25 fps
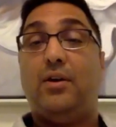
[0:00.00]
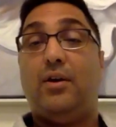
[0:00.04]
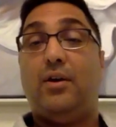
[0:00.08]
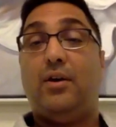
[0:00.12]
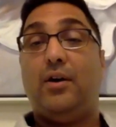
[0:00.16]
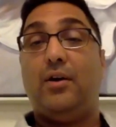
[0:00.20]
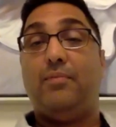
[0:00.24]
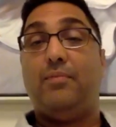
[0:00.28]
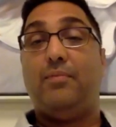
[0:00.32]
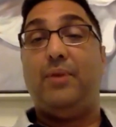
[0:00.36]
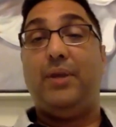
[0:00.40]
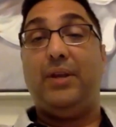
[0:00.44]

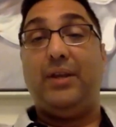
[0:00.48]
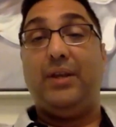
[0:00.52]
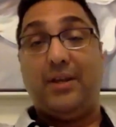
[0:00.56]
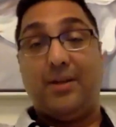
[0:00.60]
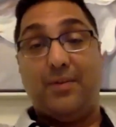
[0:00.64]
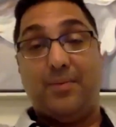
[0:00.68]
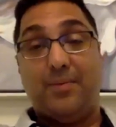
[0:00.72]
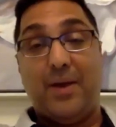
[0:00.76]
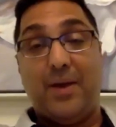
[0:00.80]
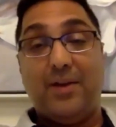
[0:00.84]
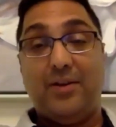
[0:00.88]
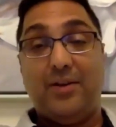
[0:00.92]
on being
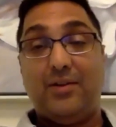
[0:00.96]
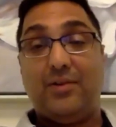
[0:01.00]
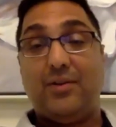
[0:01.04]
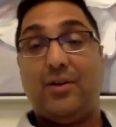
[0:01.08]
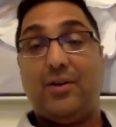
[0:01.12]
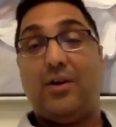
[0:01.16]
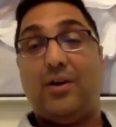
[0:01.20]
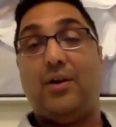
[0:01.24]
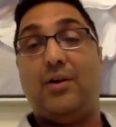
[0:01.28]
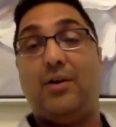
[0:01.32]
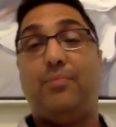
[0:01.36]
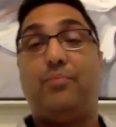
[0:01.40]
independent
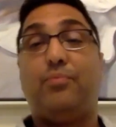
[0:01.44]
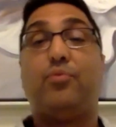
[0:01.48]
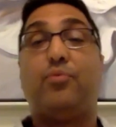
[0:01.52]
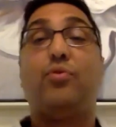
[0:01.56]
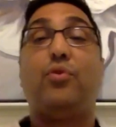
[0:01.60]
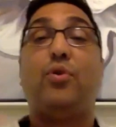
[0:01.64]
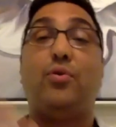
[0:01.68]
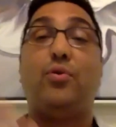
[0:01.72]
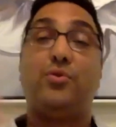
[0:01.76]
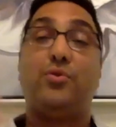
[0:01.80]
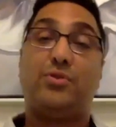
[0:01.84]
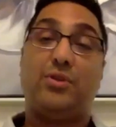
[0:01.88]
are
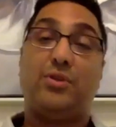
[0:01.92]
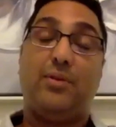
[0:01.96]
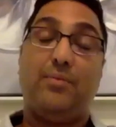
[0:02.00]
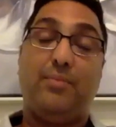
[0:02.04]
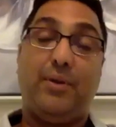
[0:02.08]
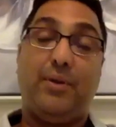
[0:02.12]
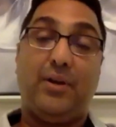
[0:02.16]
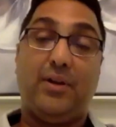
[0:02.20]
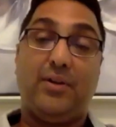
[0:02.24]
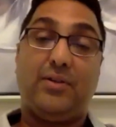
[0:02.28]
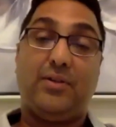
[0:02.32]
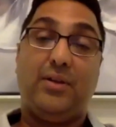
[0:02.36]
pros on
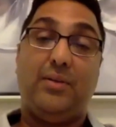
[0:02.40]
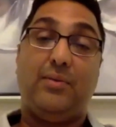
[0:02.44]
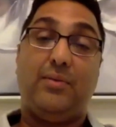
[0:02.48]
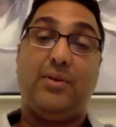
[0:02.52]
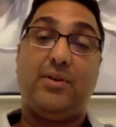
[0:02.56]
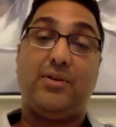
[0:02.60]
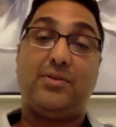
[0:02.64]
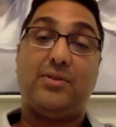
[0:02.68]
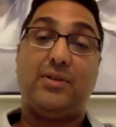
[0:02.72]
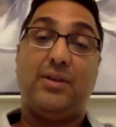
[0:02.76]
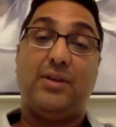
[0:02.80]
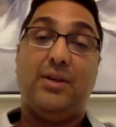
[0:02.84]
being on a team
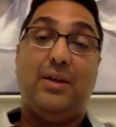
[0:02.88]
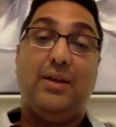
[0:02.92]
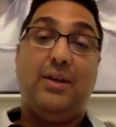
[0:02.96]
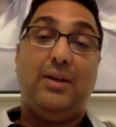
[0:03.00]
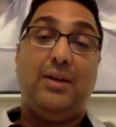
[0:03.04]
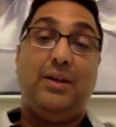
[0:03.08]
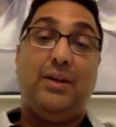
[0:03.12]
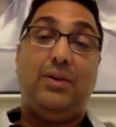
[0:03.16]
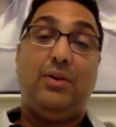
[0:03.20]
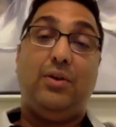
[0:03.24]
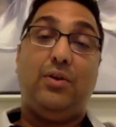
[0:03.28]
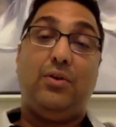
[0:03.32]
because,
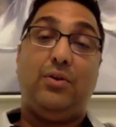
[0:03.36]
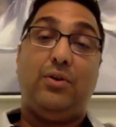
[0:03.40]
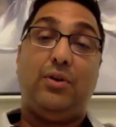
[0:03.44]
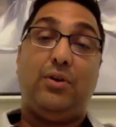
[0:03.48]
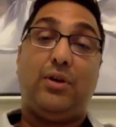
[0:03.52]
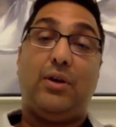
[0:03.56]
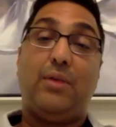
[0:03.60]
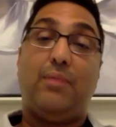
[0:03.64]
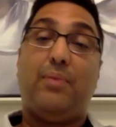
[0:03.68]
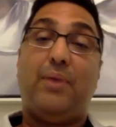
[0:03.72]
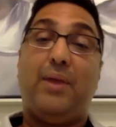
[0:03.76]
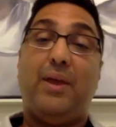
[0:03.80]
you know, you're
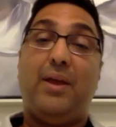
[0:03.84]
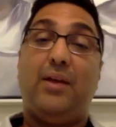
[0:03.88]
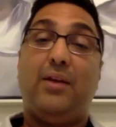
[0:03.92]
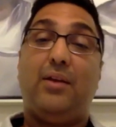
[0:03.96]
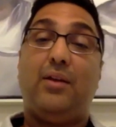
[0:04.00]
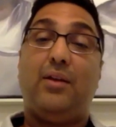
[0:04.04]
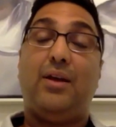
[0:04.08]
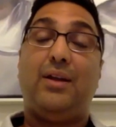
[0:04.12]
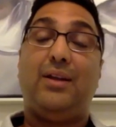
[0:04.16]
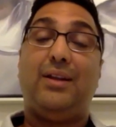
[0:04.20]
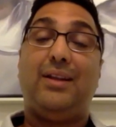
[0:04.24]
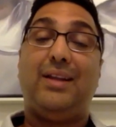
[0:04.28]
going to pay a
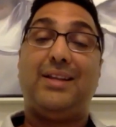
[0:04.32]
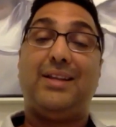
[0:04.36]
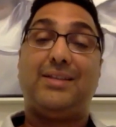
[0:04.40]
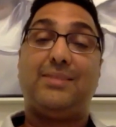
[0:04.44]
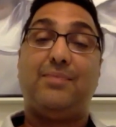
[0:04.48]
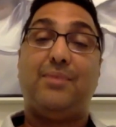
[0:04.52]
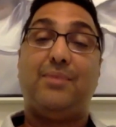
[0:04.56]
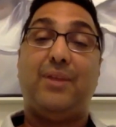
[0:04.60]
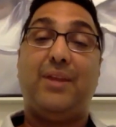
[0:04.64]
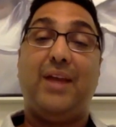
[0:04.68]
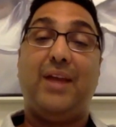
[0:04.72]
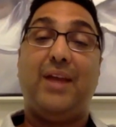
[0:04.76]
lot less
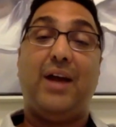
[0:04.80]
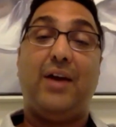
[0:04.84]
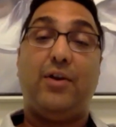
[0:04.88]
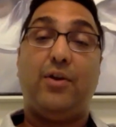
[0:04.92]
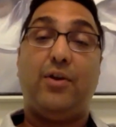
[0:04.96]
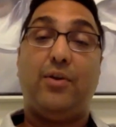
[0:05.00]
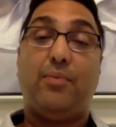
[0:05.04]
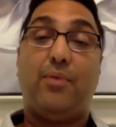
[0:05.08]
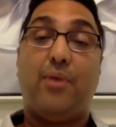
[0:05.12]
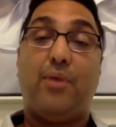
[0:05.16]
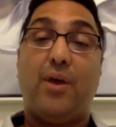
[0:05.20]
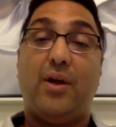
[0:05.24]
money out of
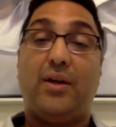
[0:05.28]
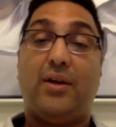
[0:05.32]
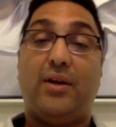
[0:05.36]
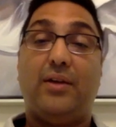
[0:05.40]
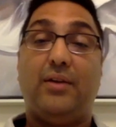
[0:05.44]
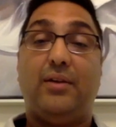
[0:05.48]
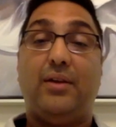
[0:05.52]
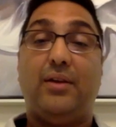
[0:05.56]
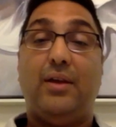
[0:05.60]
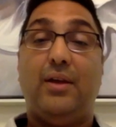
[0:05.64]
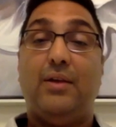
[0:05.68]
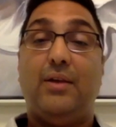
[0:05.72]
your
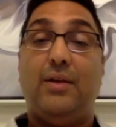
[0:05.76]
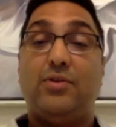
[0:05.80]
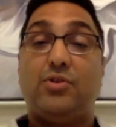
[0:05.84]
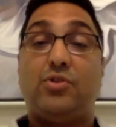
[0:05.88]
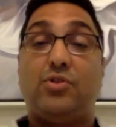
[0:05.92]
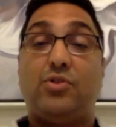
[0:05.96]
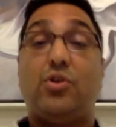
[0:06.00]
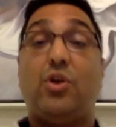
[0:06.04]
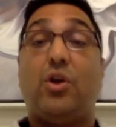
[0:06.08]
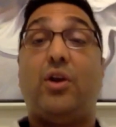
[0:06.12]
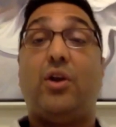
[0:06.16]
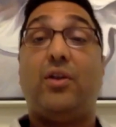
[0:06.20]
pocket
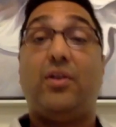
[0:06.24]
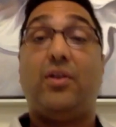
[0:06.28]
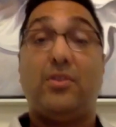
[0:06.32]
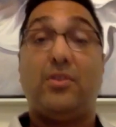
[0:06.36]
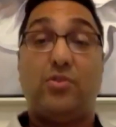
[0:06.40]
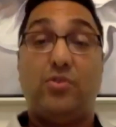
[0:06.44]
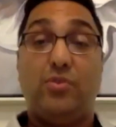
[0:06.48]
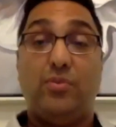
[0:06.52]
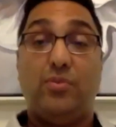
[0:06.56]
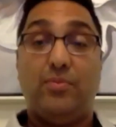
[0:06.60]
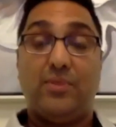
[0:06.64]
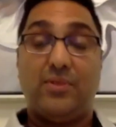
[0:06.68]
starting
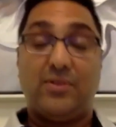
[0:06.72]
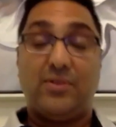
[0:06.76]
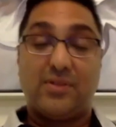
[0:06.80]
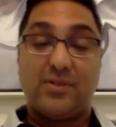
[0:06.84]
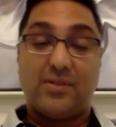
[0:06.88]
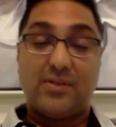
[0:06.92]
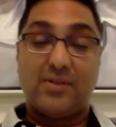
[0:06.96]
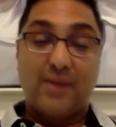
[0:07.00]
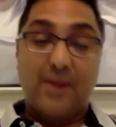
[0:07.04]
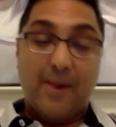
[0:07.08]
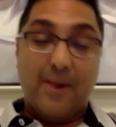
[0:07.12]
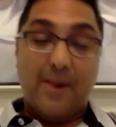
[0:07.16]
this new
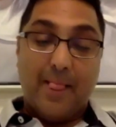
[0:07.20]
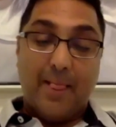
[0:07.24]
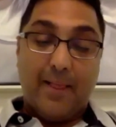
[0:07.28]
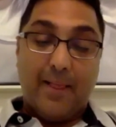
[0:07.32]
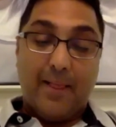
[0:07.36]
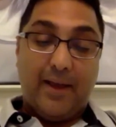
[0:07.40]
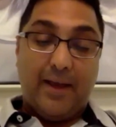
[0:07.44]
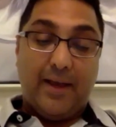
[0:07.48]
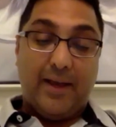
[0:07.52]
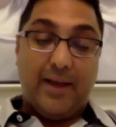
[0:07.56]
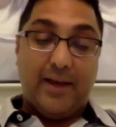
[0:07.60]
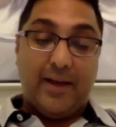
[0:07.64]
business.
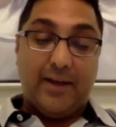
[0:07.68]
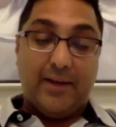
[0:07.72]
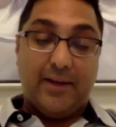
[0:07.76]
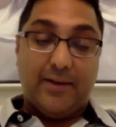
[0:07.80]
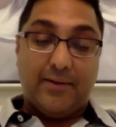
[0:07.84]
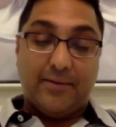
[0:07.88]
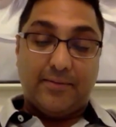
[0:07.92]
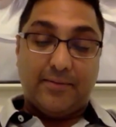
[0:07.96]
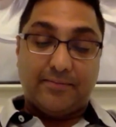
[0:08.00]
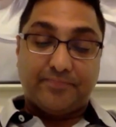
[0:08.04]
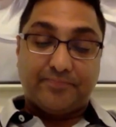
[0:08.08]
And